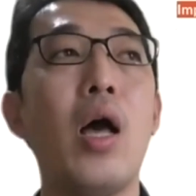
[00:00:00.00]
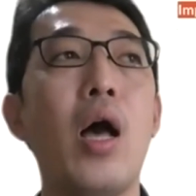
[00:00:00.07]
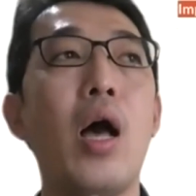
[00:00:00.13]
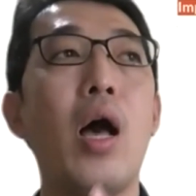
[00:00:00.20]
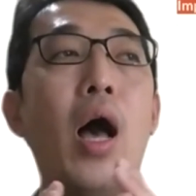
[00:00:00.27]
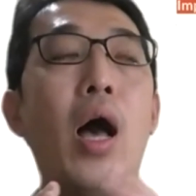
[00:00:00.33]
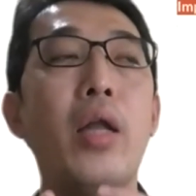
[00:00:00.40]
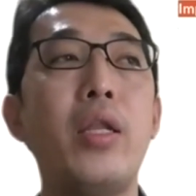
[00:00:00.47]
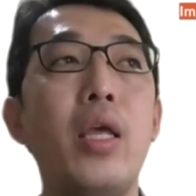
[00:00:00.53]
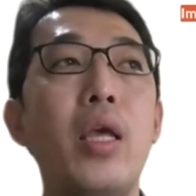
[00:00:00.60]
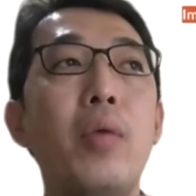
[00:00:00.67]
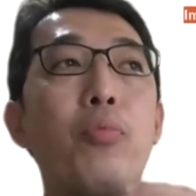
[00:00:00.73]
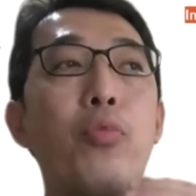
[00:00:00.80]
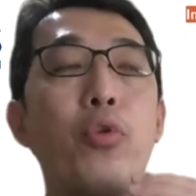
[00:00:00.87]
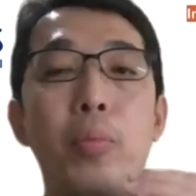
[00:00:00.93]
Are
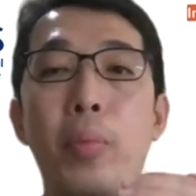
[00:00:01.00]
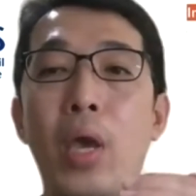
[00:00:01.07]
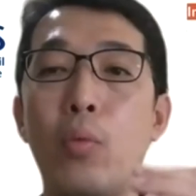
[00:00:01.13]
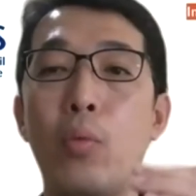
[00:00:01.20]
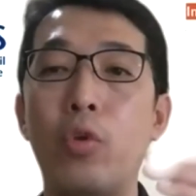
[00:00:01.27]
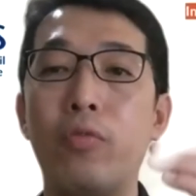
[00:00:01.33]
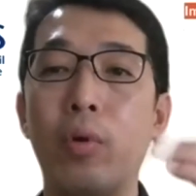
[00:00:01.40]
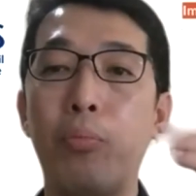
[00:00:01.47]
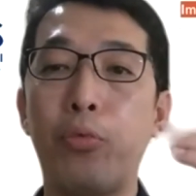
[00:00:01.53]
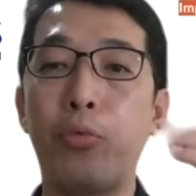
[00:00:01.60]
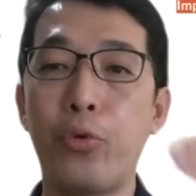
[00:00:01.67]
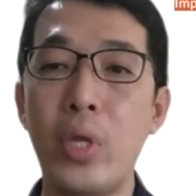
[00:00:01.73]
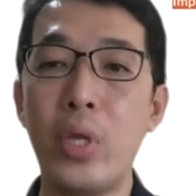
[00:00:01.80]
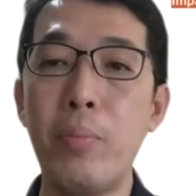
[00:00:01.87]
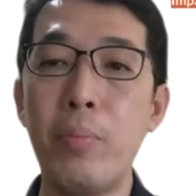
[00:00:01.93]
they prepared with a
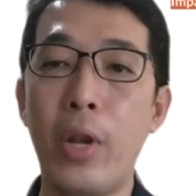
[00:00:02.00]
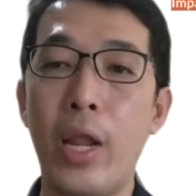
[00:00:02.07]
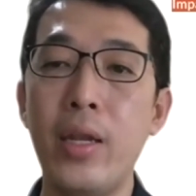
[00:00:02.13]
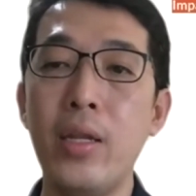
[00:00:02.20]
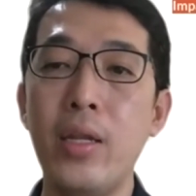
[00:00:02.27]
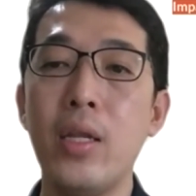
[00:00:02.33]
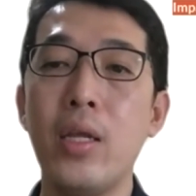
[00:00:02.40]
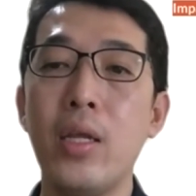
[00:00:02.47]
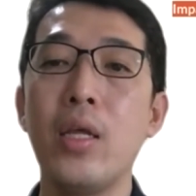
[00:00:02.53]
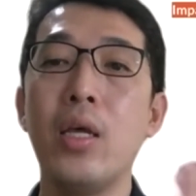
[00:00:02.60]
pre-plan,